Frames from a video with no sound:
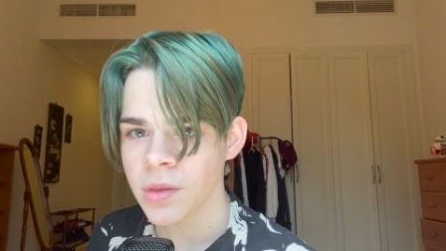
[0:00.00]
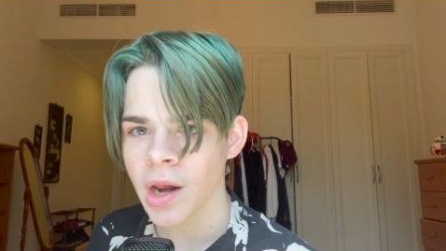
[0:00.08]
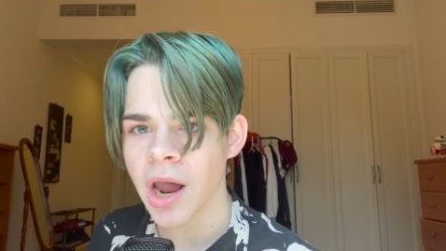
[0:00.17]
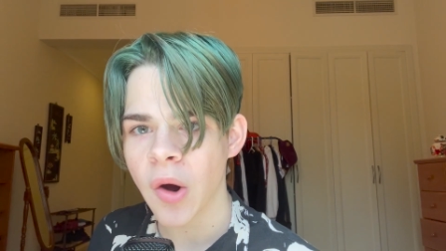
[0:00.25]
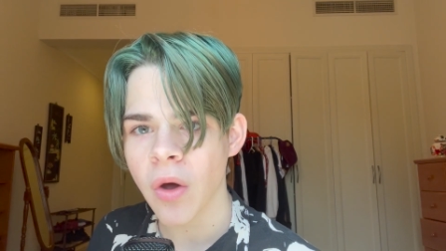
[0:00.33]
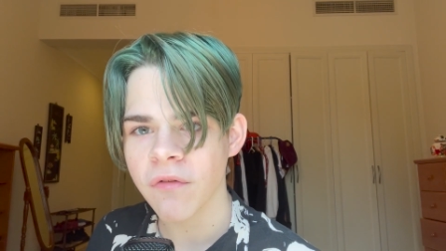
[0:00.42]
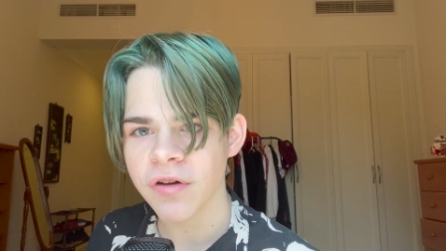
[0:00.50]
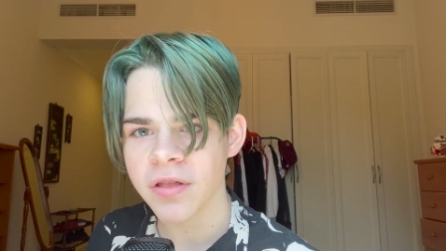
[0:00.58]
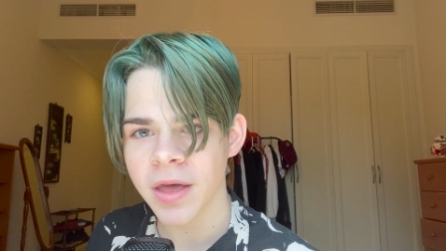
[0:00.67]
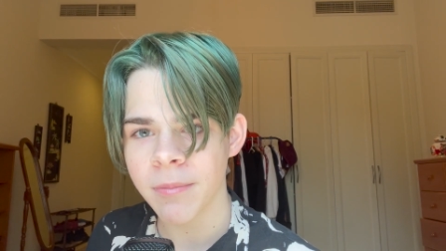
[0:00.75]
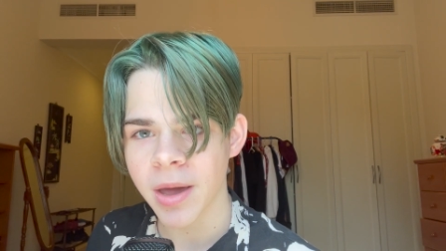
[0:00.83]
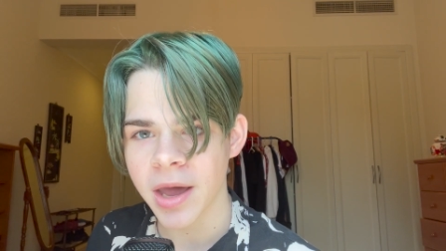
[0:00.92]
However,
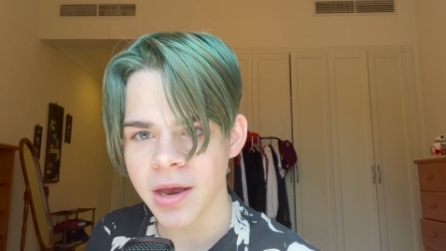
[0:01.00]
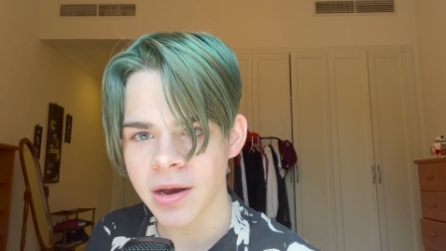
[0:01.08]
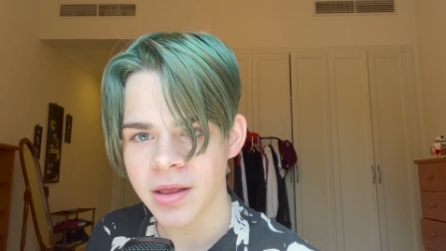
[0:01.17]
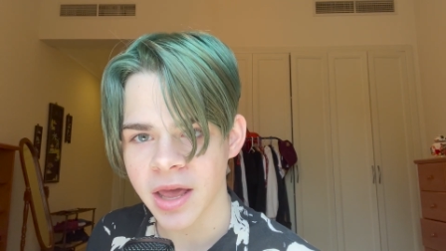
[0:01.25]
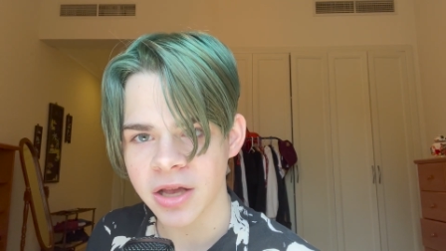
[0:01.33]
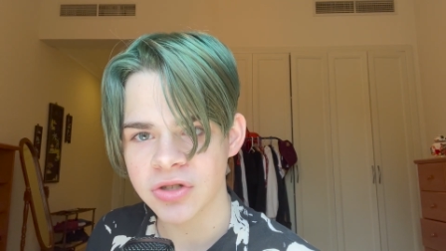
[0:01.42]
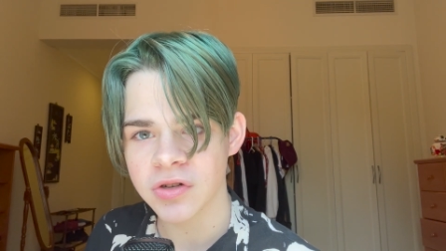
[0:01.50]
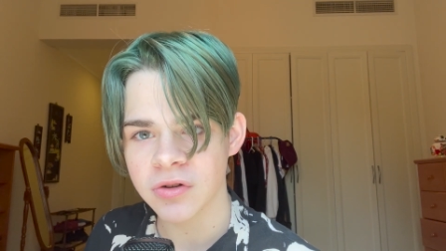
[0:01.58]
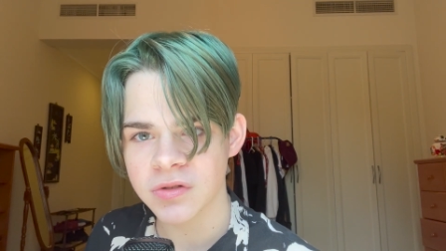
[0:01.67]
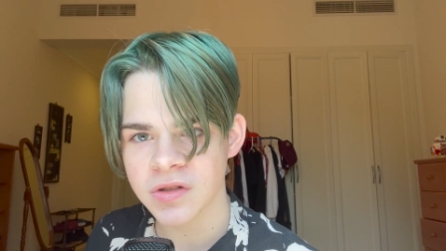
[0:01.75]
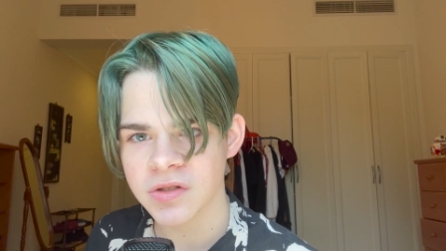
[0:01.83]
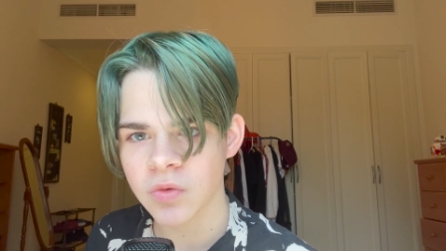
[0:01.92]
they made they
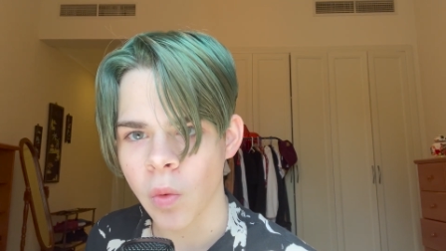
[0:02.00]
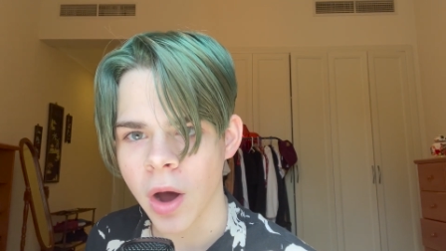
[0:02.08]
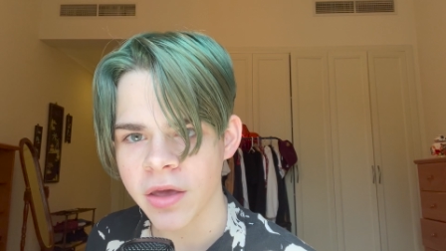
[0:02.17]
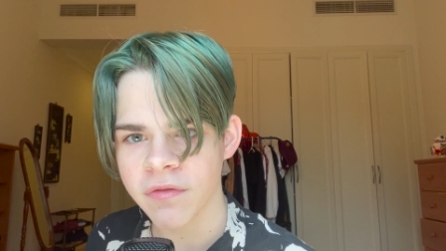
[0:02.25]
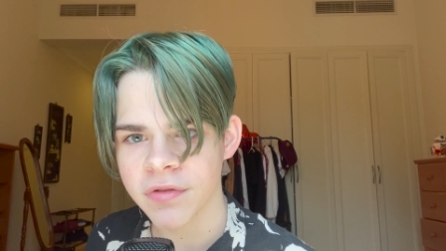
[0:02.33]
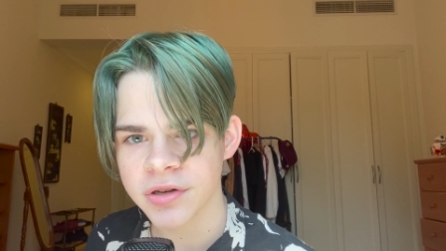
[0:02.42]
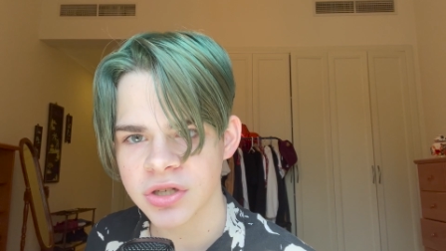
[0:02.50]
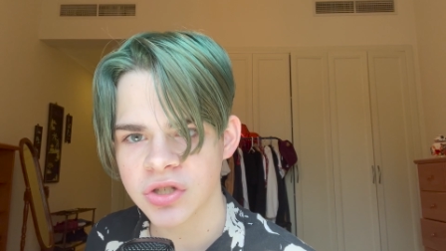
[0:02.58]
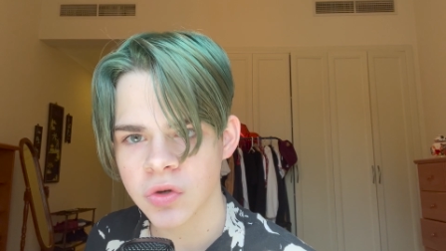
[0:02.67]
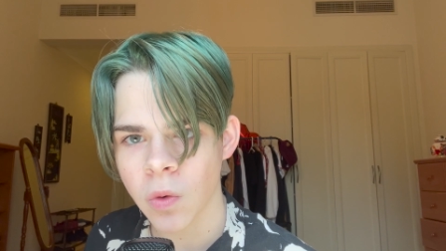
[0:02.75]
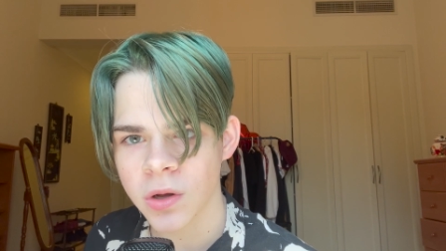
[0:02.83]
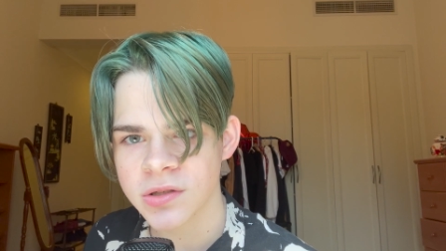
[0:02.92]
introduced this white vision
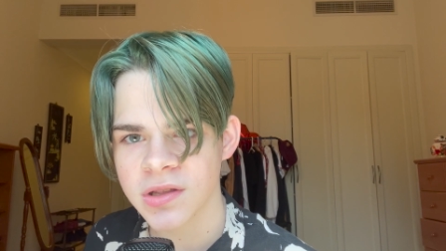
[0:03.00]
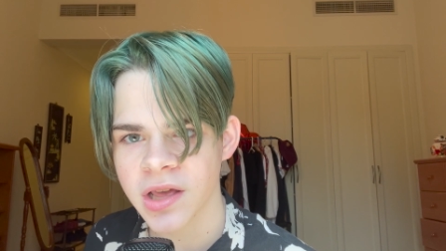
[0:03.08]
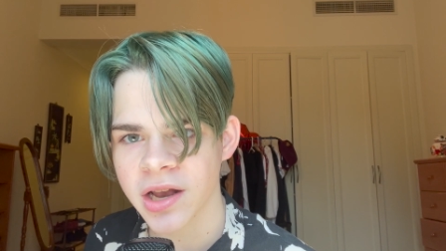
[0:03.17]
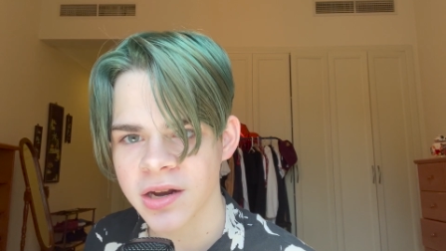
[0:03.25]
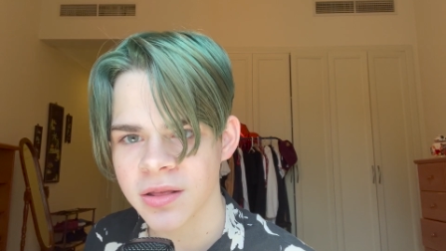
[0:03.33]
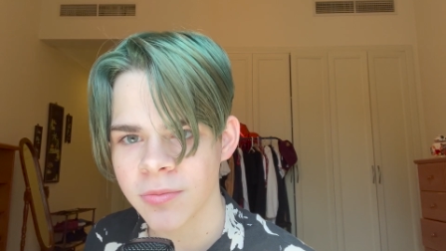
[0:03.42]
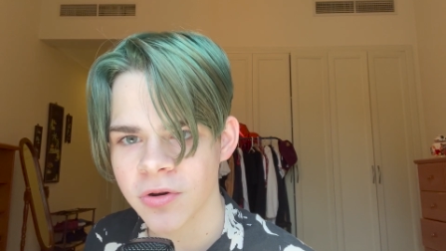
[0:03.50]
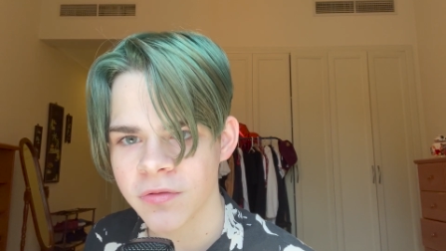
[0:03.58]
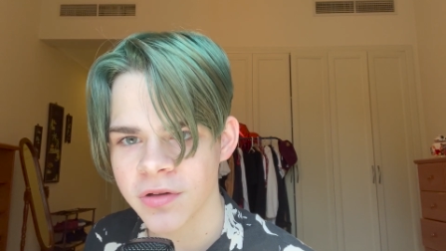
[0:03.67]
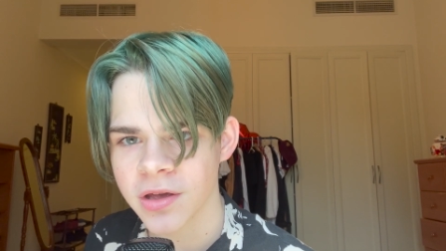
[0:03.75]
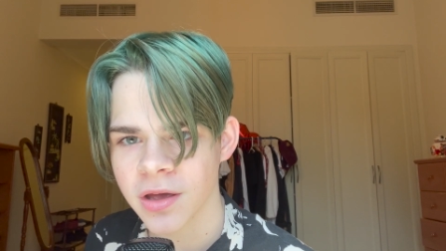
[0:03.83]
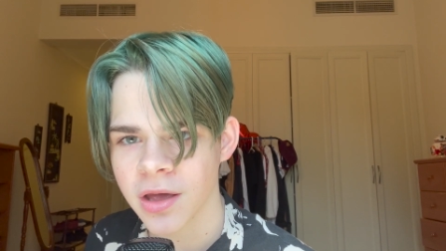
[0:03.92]
towards the end of the
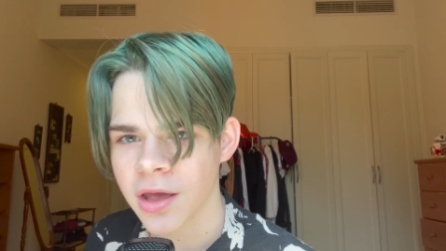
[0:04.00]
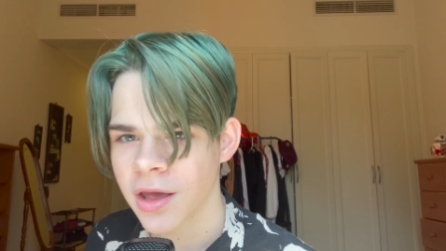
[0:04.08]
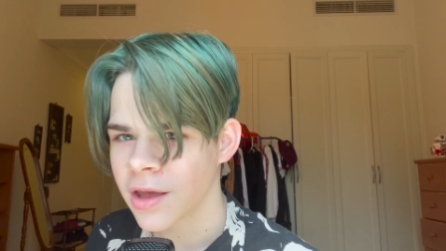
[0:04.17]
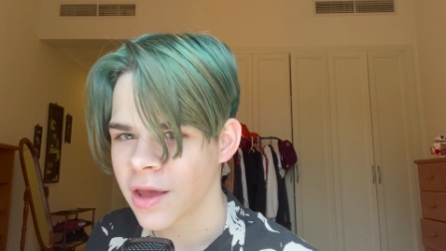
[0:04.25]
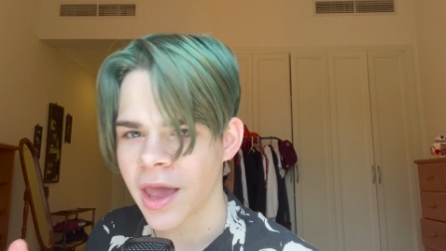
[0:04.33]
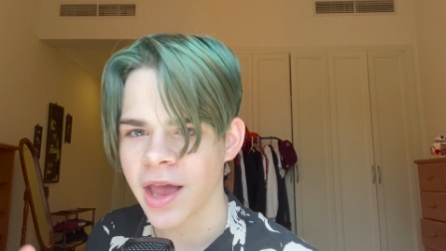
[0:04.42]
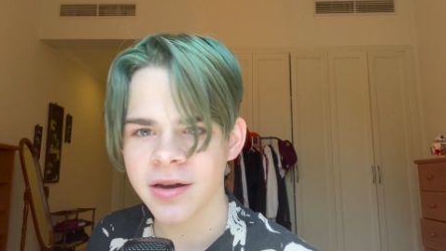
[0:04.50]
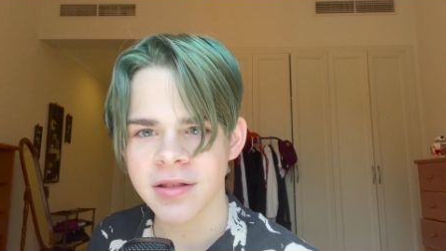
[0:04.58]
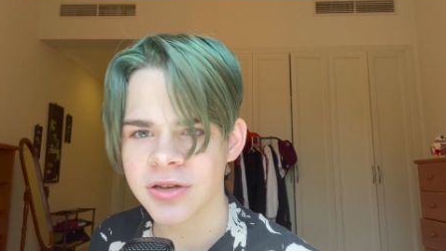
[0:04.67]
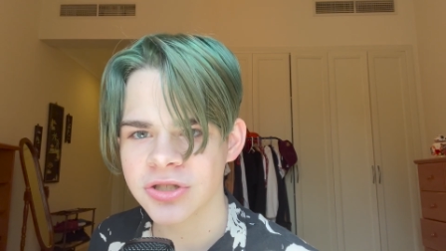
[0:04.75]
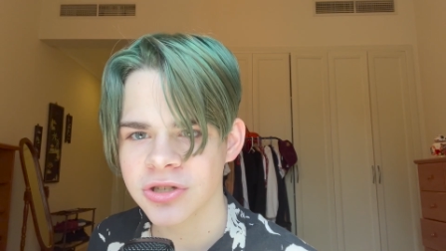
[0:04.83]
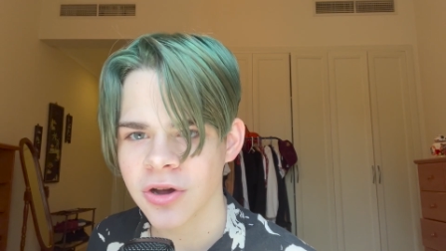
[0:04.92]
movie, end of
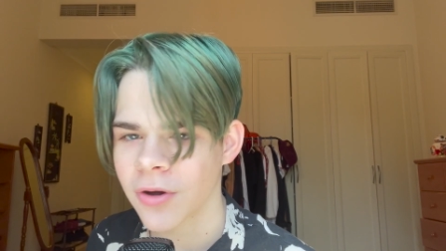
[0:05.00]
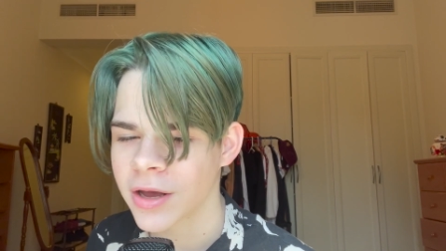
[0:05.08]
the show.